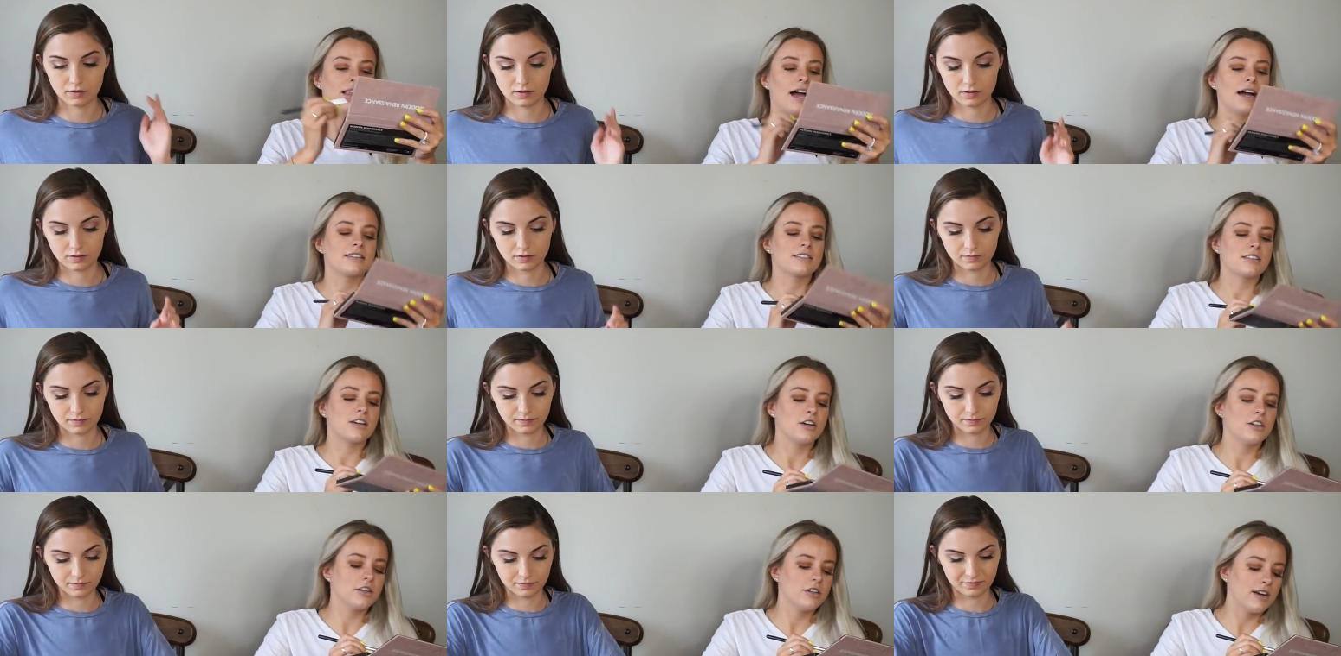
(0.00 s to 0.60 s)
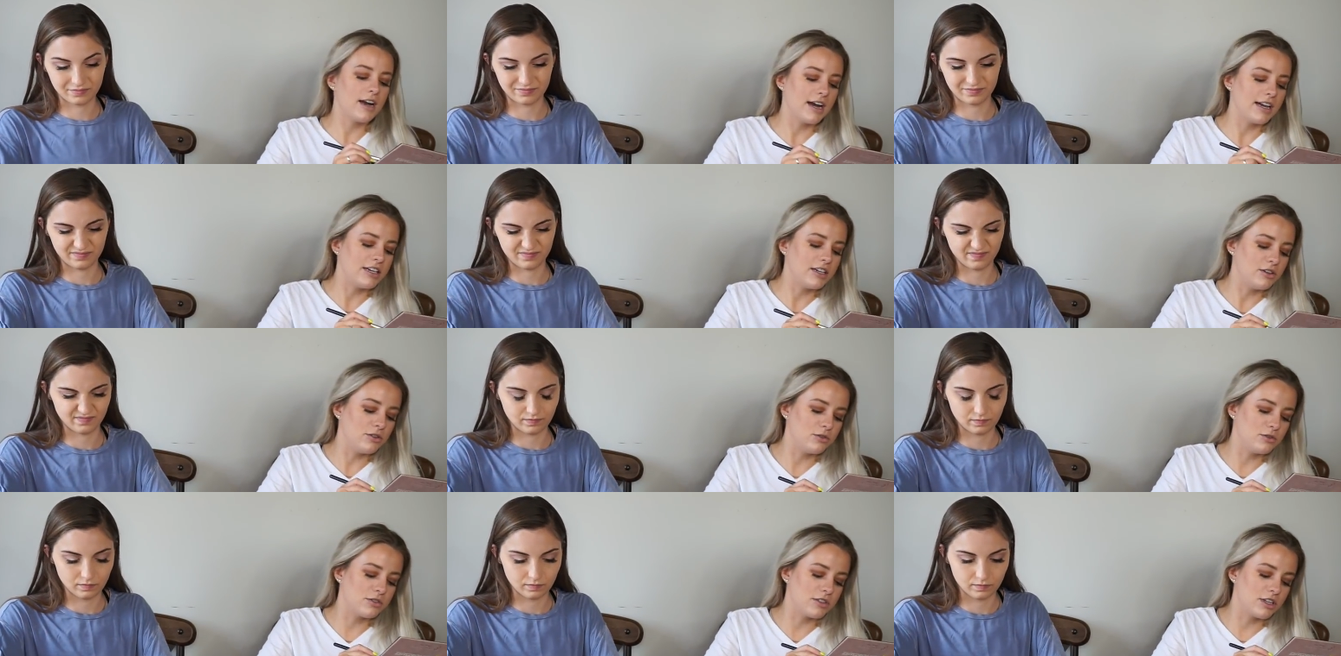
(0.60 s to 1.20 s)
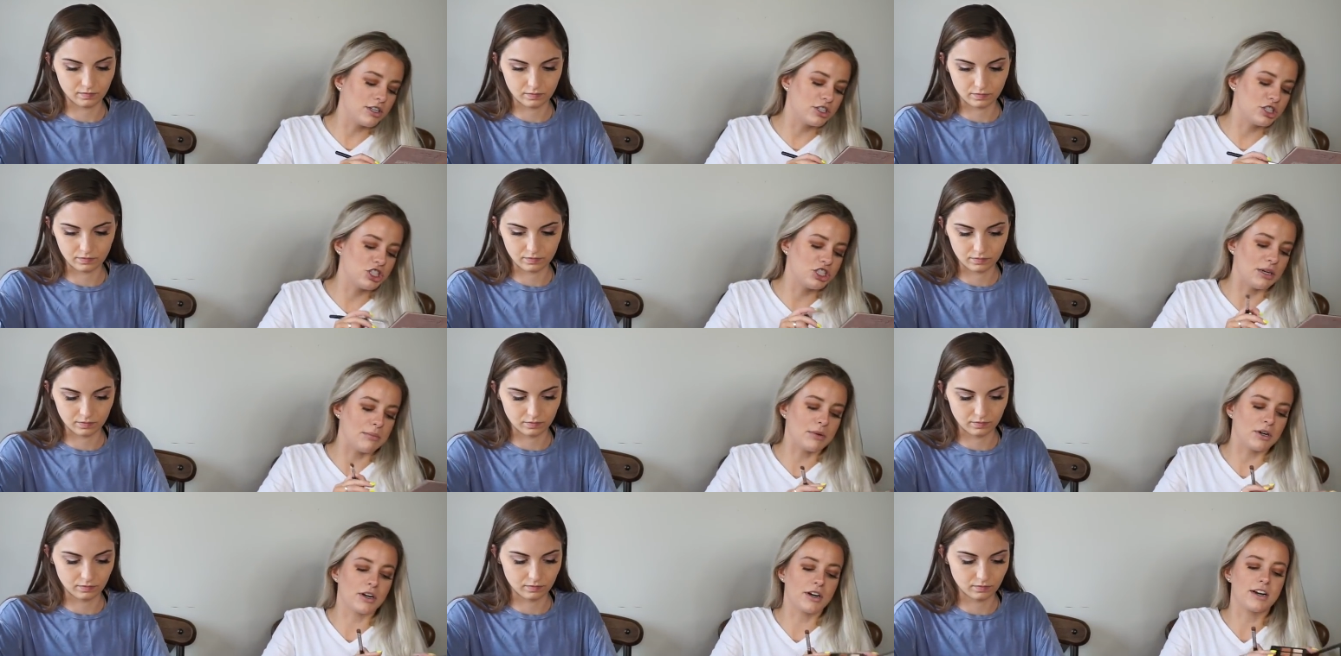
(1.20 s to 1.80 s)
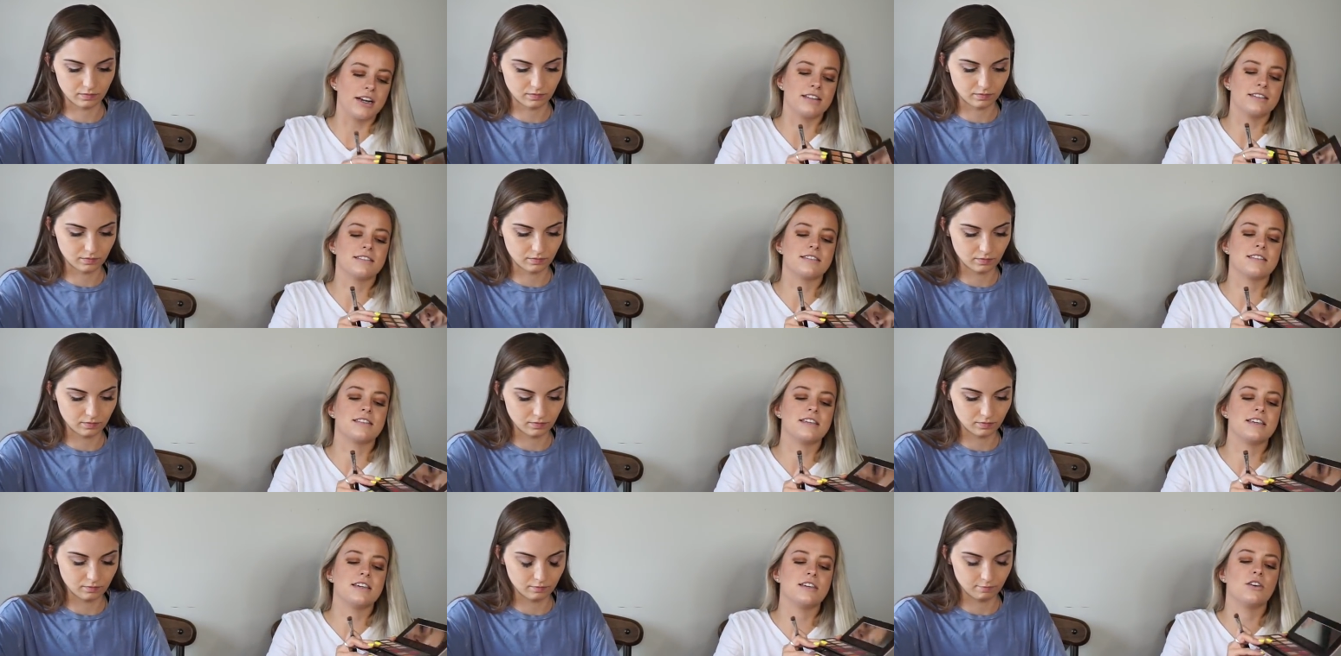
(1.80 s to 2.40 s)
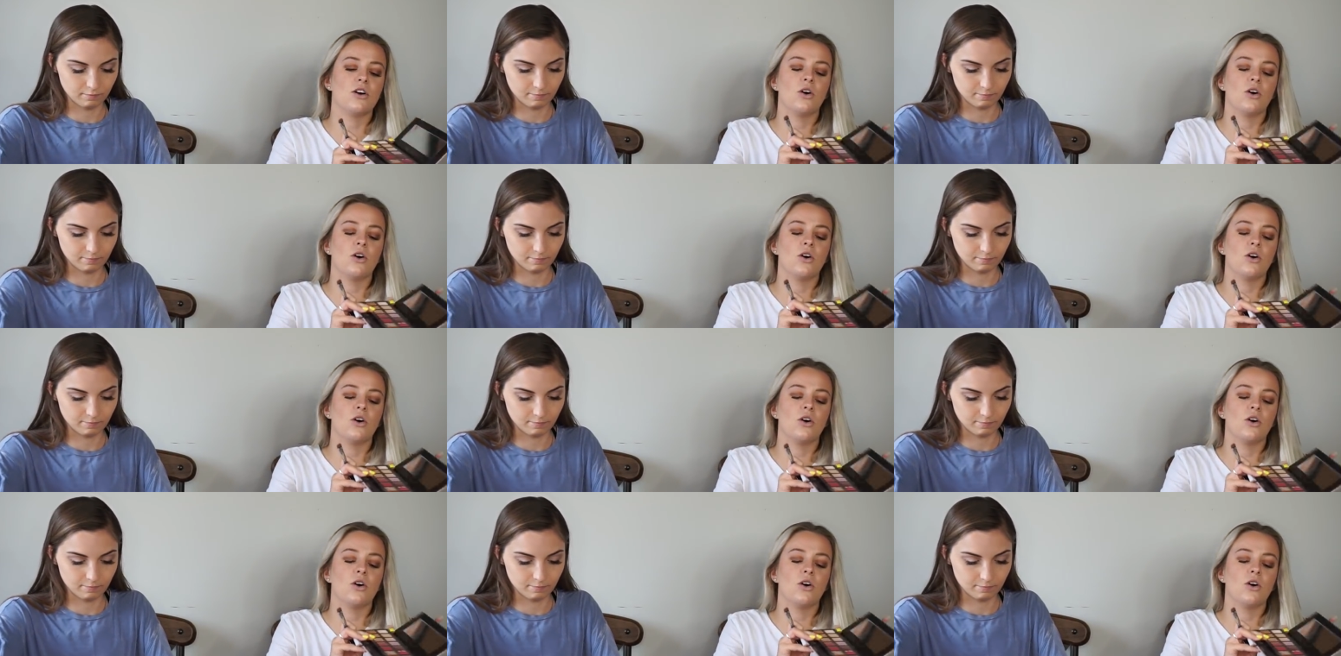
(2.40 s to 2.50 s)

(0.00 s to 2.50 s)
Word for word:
Speaker 1: last color, I use a shimmer. It's the